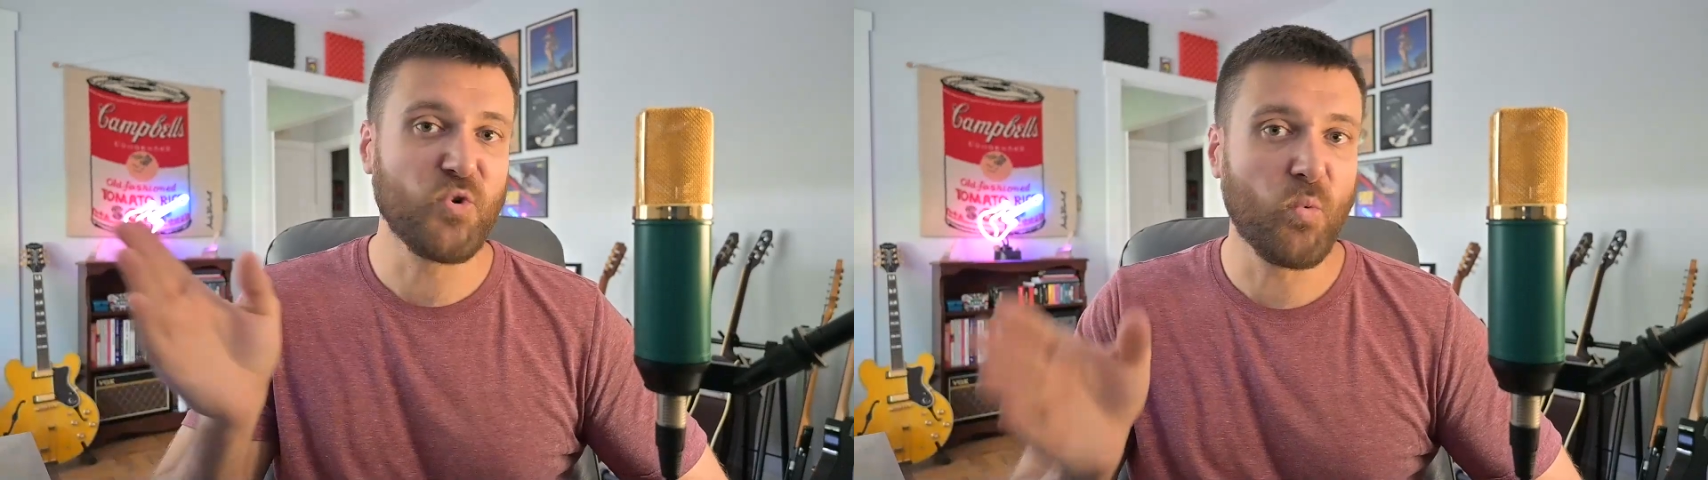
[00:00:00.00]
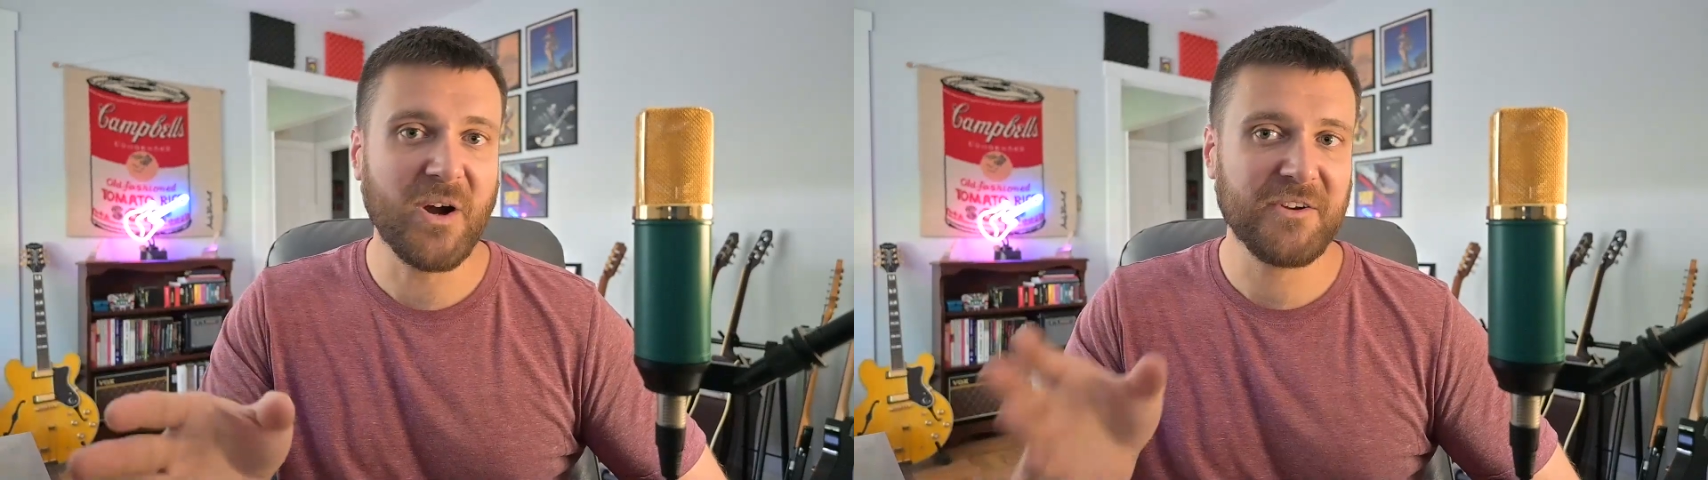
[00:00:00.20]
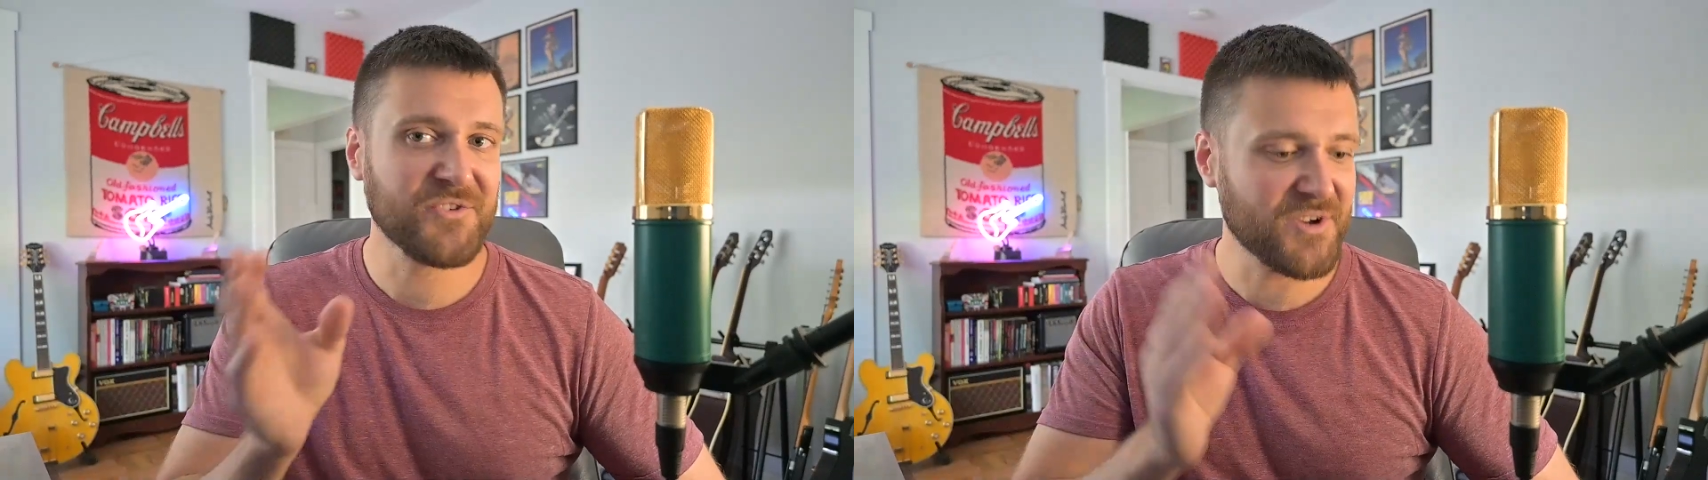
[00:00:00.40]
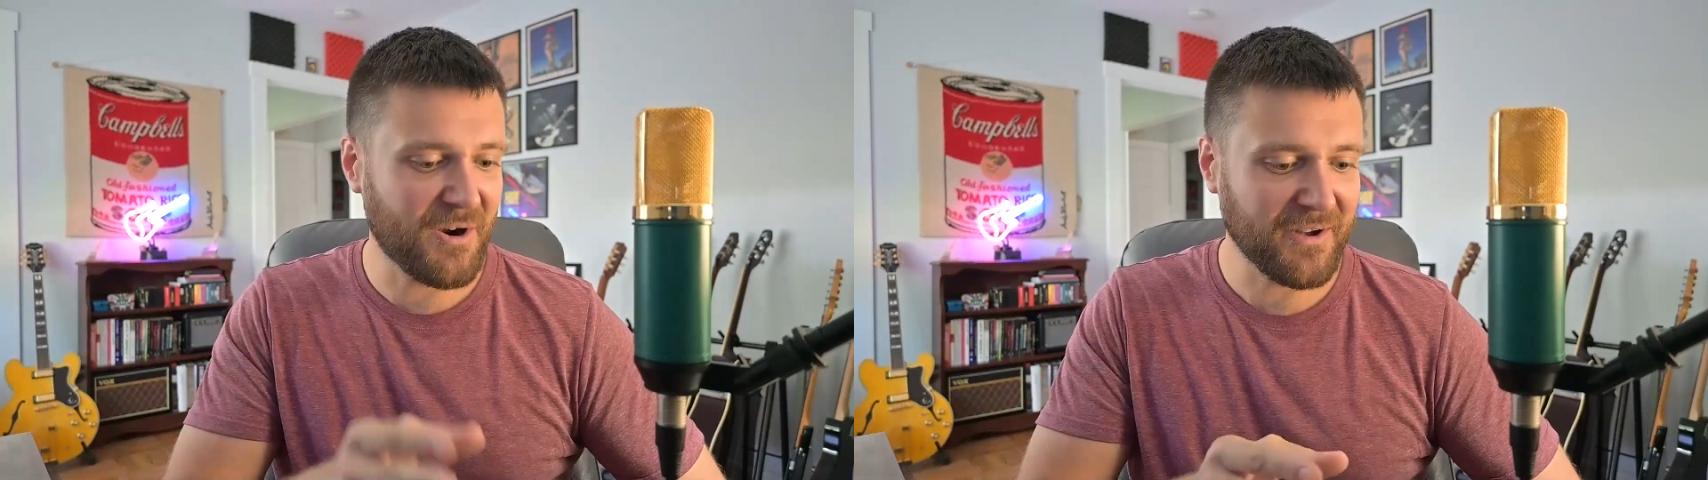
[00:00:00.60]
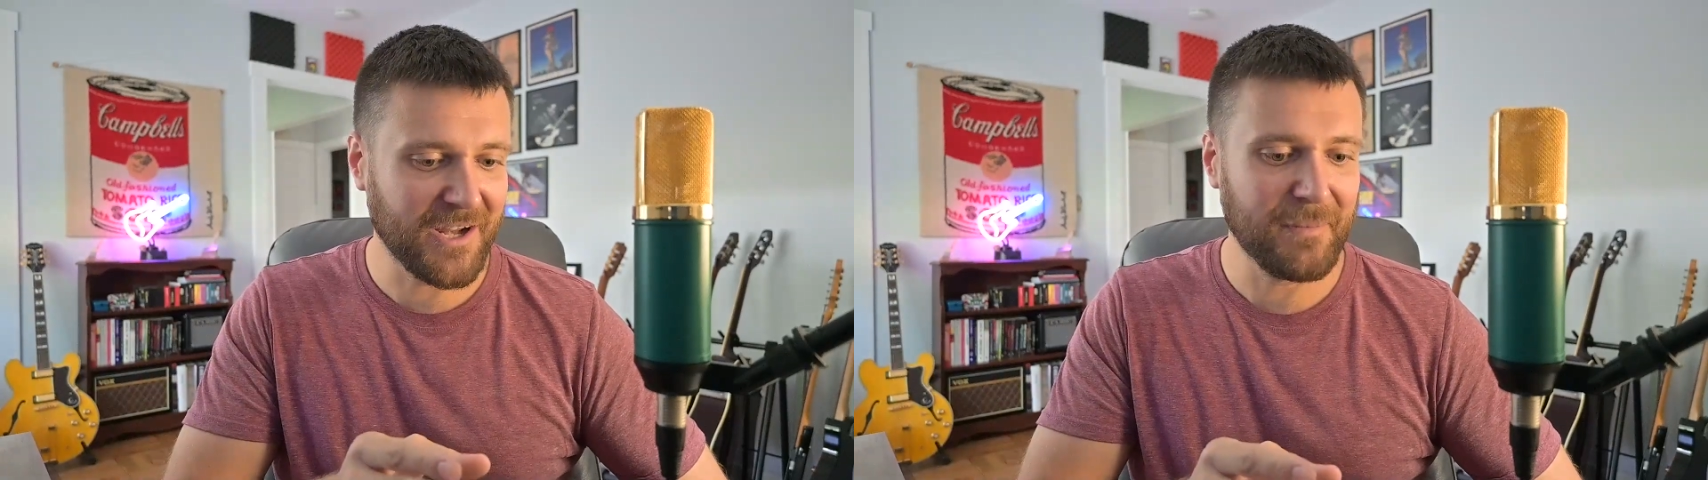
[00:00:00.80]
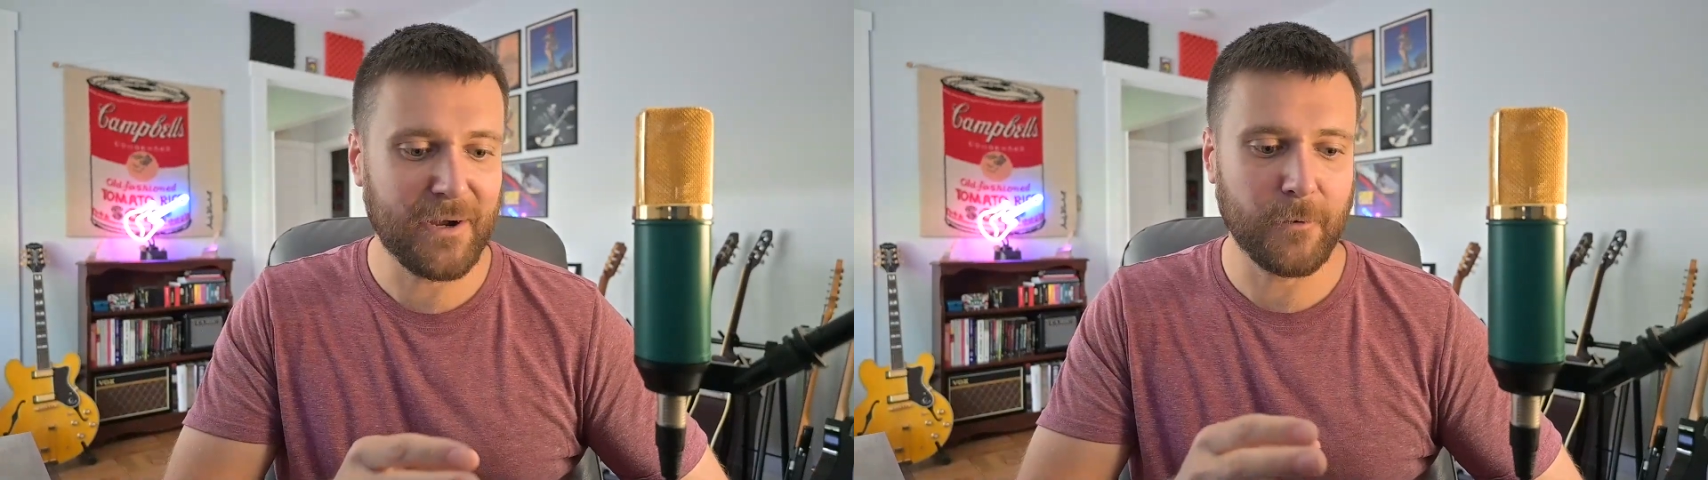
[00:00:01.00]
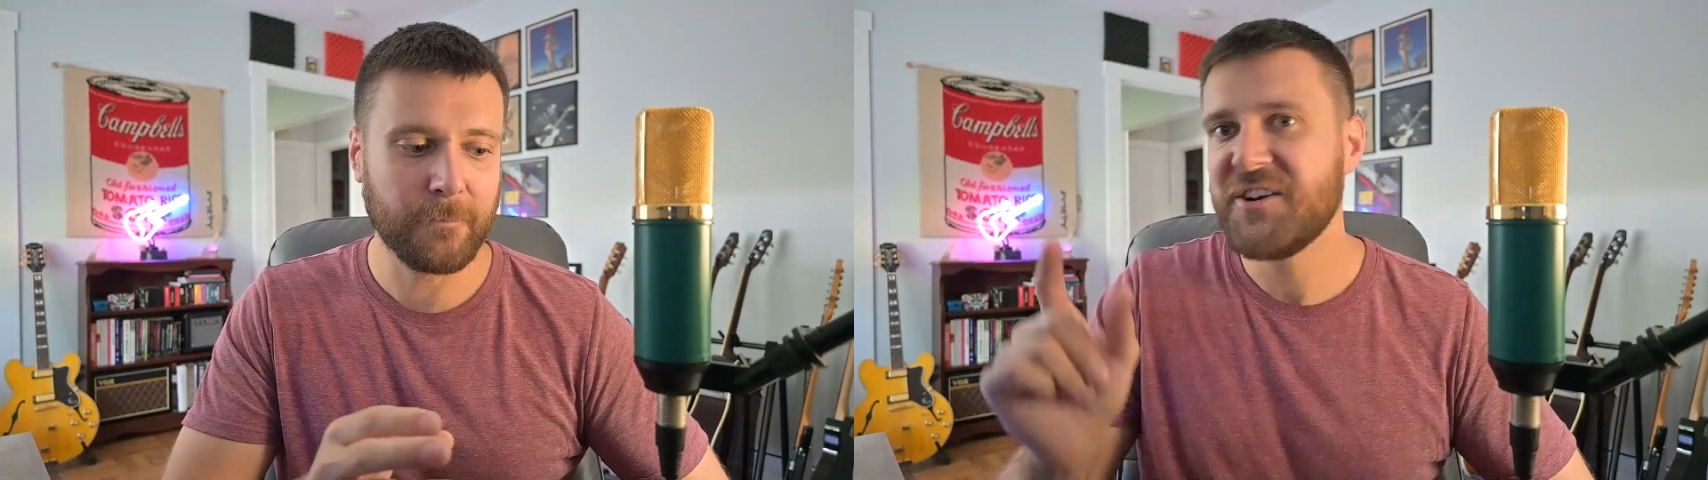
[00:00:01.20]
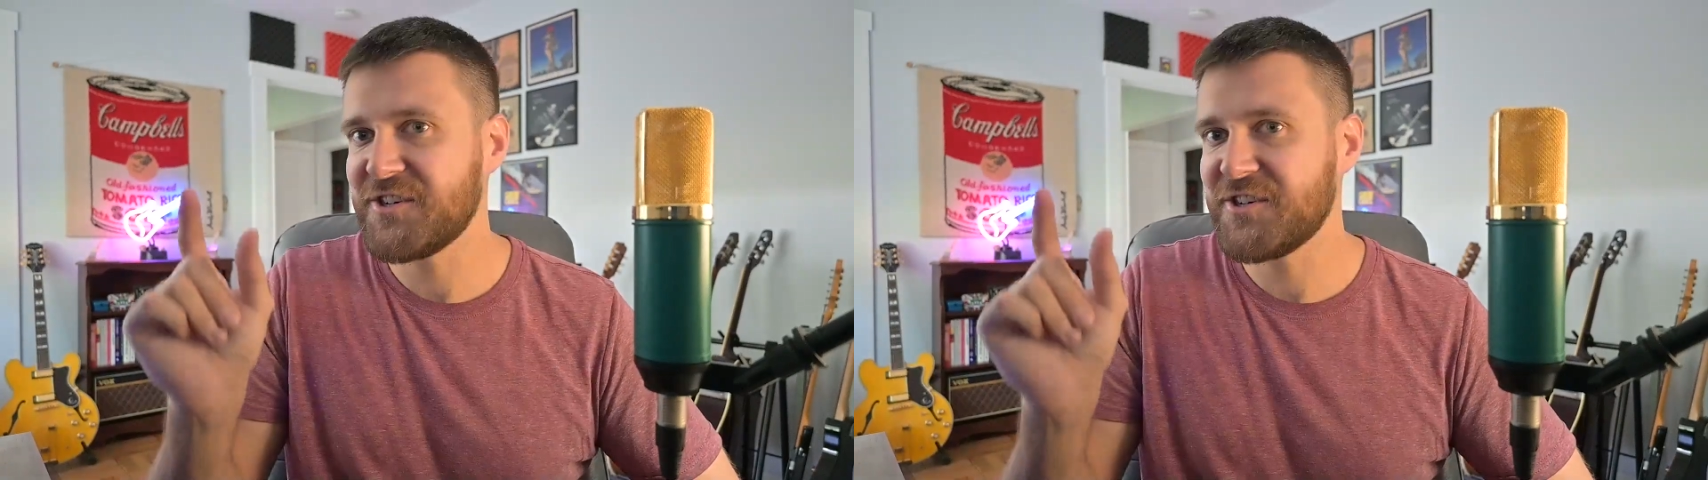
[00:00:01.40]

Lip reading: to what you're talking about.